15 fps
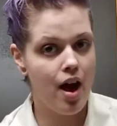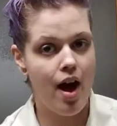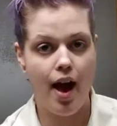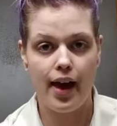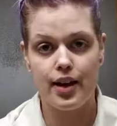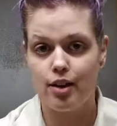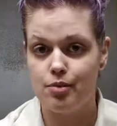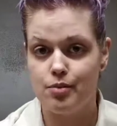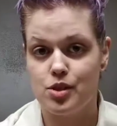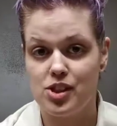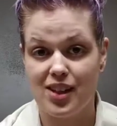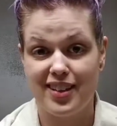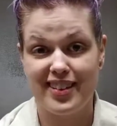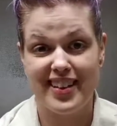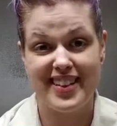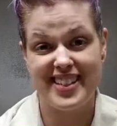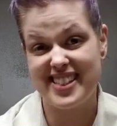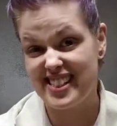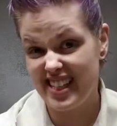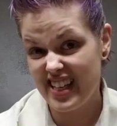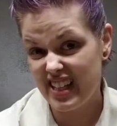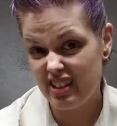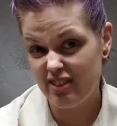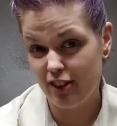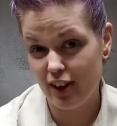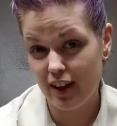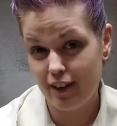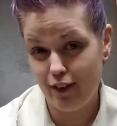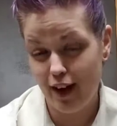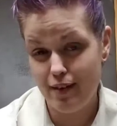and now I'm just gonna let it sit for
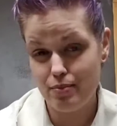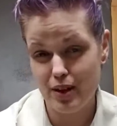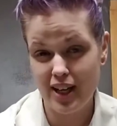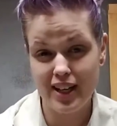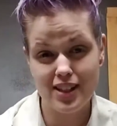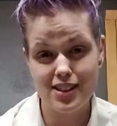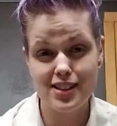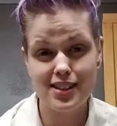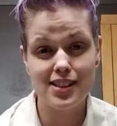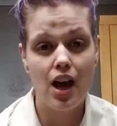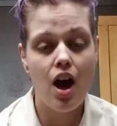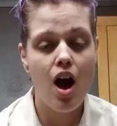like 5 minutes.